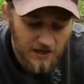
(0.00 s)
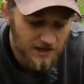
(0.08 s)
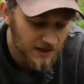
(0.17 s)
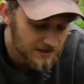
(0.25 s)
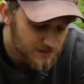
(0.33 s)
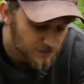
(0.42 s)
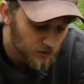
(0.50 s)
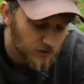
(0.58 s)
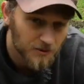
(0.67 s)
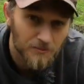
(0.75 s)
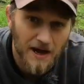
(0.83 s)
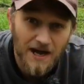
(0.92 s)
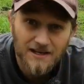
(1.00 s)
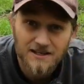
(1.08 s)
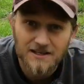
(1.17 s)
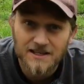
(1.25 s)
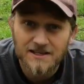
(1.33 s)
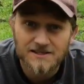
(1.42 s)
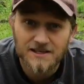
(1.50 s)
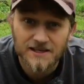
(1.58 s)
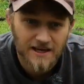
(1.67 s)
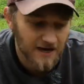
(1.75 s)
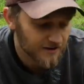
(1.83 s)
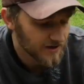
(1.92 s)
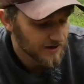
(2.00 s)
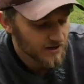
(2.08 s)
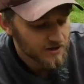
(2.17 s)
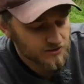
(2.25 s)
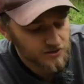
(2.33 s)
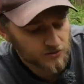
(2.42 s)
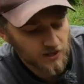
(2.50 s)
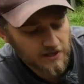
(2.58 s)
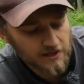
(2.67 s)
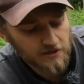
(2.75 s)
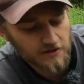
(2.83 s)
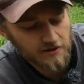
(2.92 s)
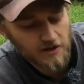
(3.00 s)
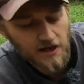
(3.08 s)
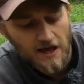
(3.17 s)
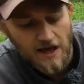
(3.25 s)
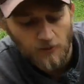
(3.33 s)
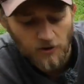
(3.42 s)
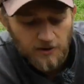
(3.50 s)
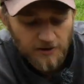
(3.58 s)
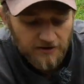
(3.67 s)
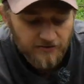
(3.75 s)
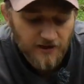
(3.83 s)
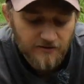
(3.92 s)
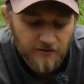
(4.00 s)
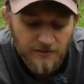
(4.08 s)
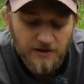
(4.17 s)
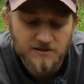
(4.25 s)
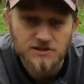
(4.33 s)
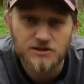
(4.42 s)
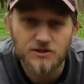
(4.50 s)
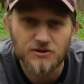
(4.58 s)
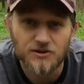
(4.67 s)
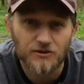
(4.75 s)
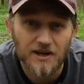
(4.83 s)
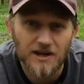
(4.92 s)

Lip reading: really nice, small, compact, and easy to carry, so it's really good. And one of my favorite methods to do in the